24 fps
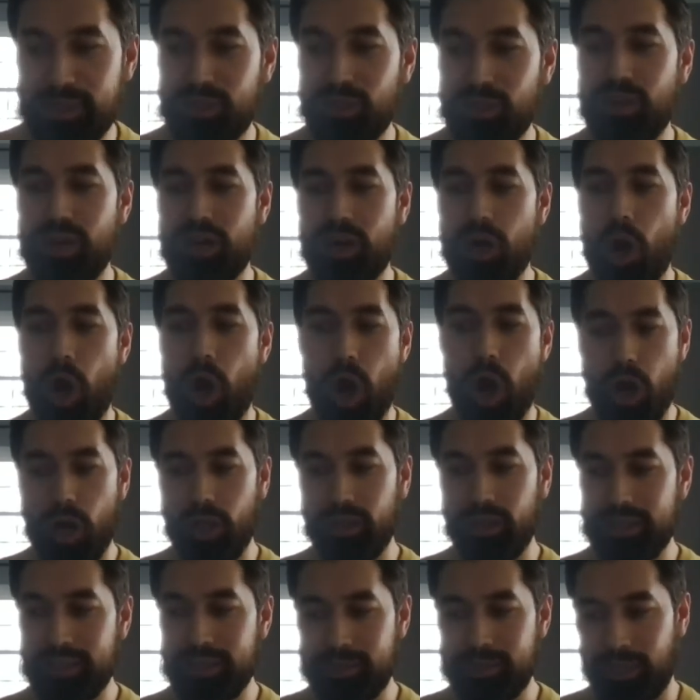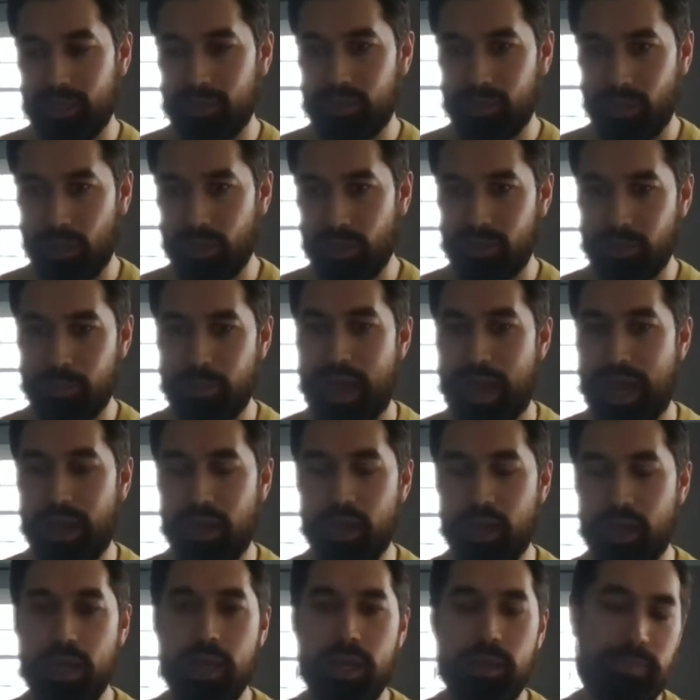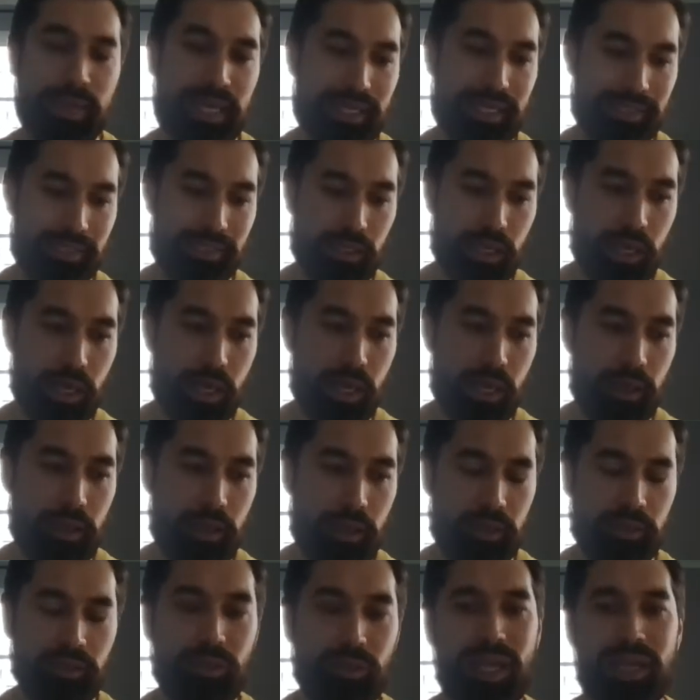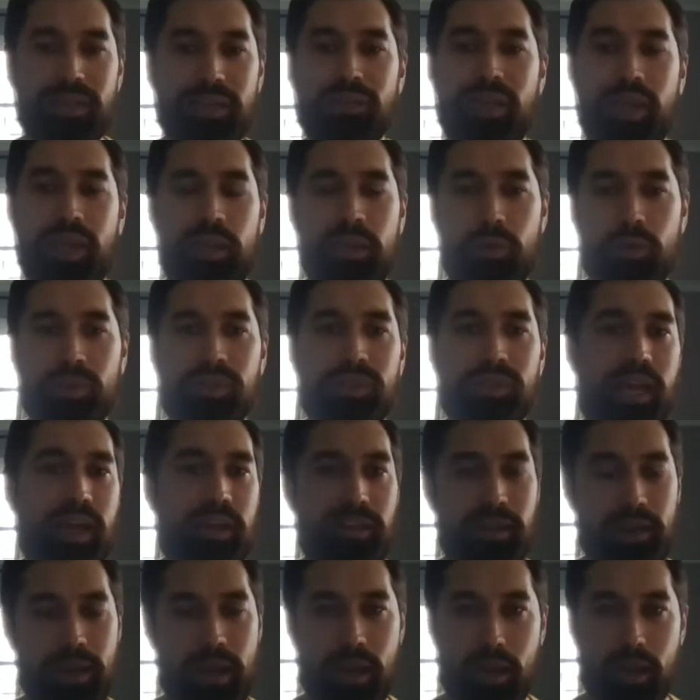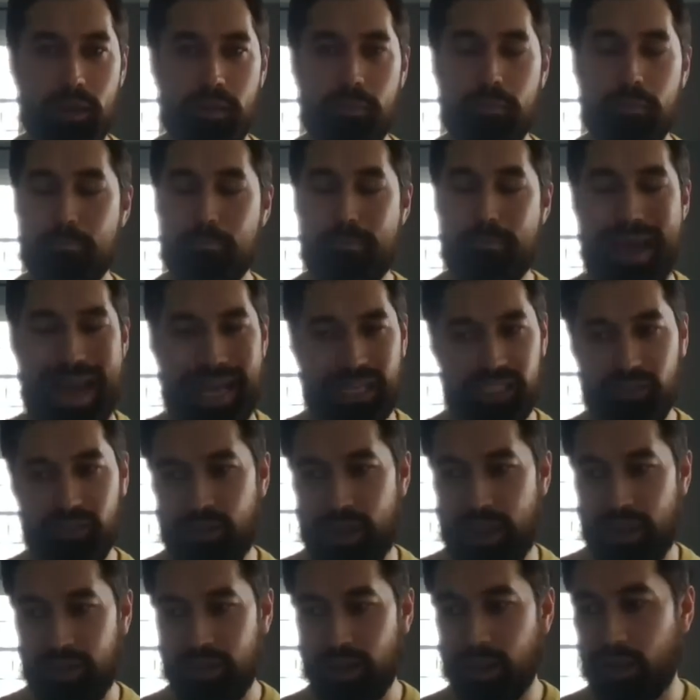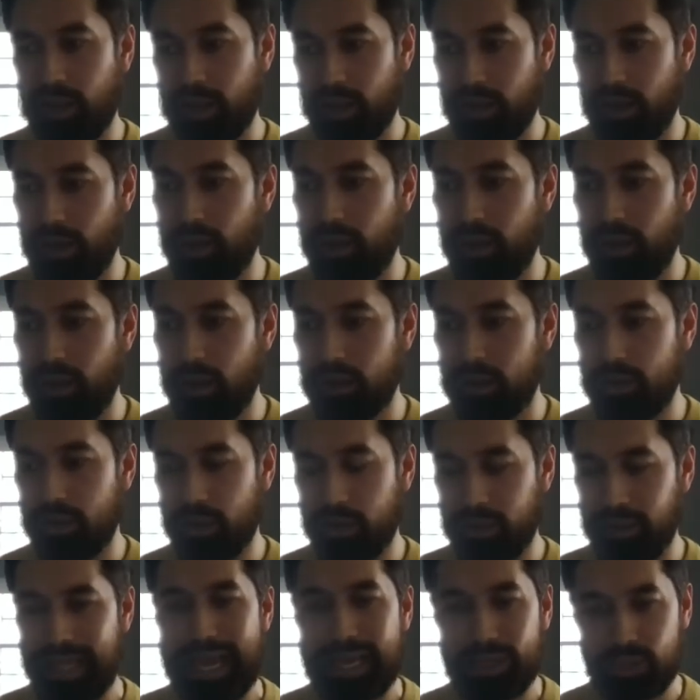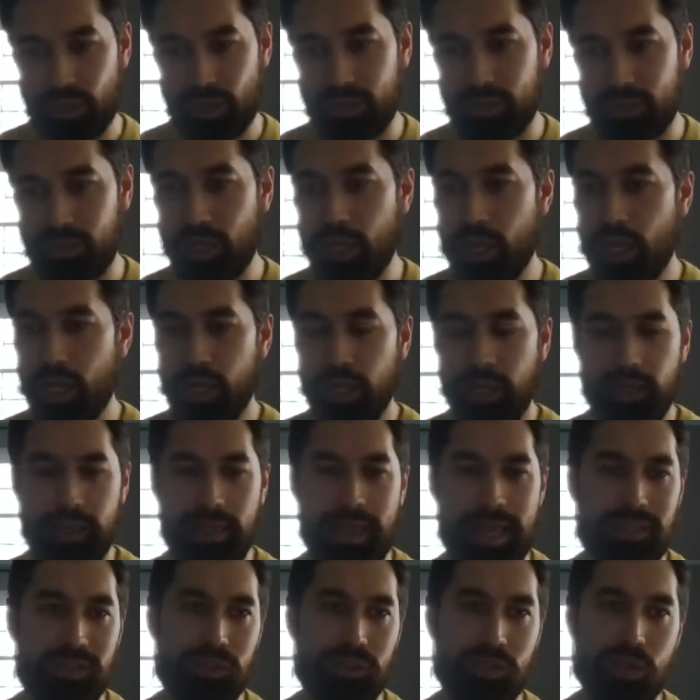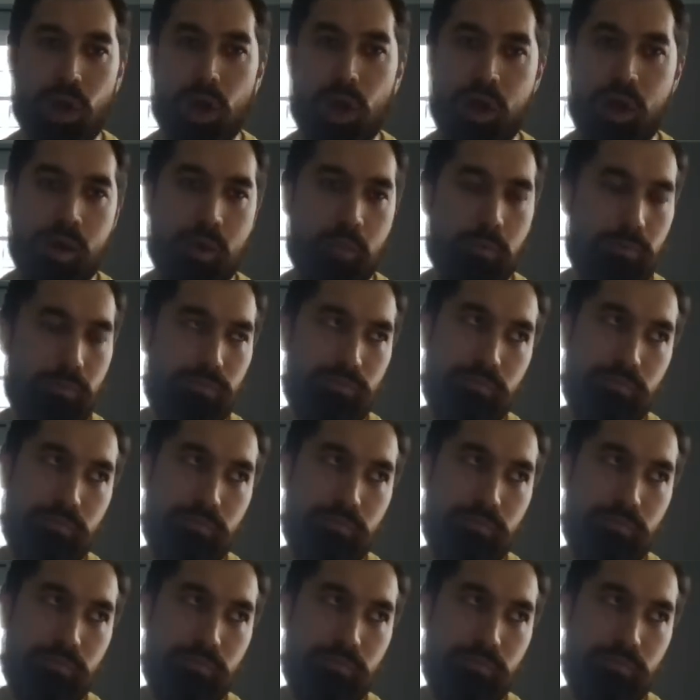So there are all these concerns about, because in 2010 there was massive ethnic clashes that saw,